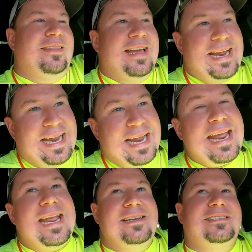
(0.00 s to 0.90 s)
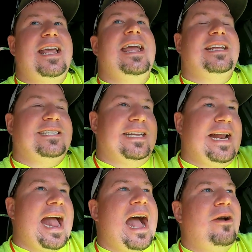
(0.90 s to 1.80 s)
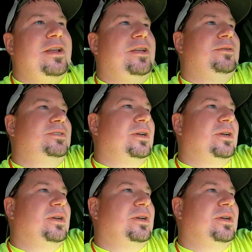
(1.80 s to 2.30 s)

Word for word: the heat takes it out of you.